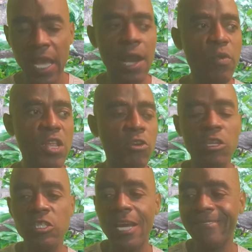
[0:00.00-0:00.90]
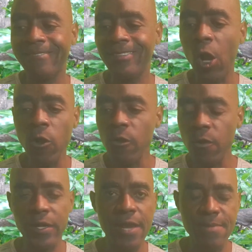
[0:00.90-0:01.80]
And when you look, you see a ton
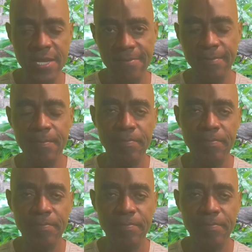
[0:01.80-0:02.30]
load of man